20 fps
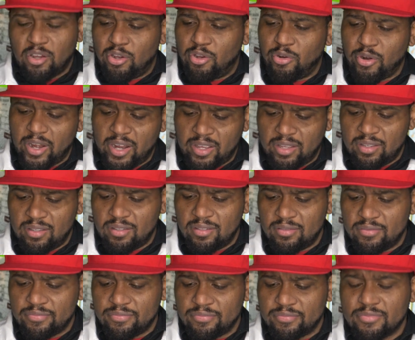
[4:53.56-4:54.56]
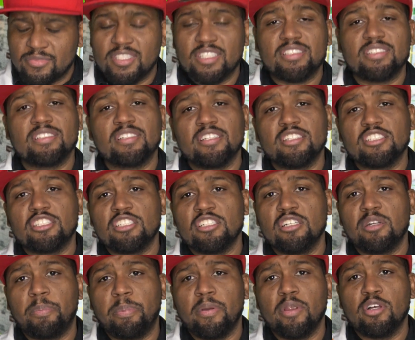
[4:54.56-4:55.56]
Great. This is
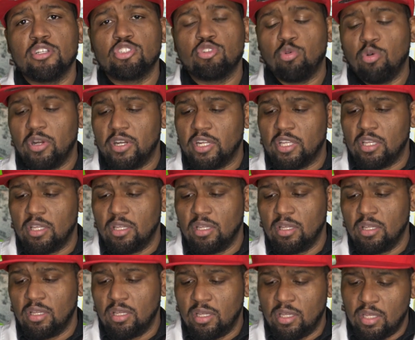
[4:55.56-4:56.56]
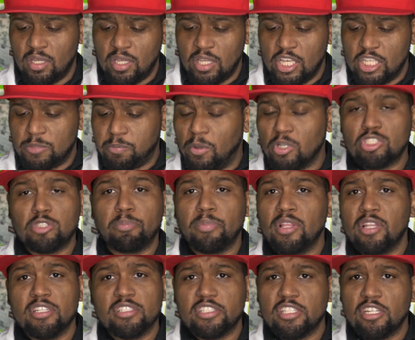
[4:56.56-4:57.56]
Lisinopril 20. It's supposed to be
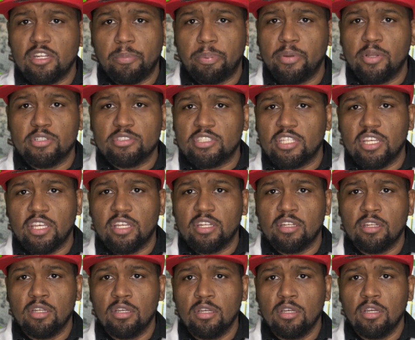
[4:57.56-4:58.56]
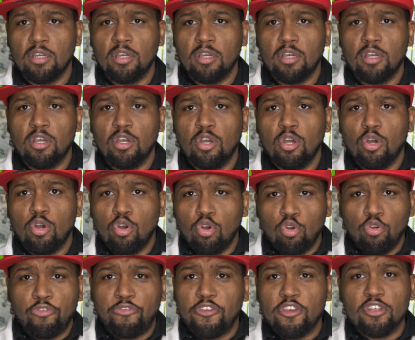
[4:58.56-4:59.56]
Lisinopril 10.
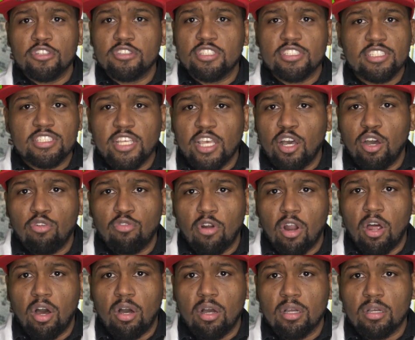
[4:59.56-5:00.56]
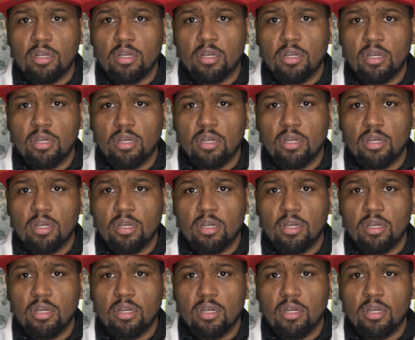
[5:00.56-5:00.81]
Who filled the cell wrong?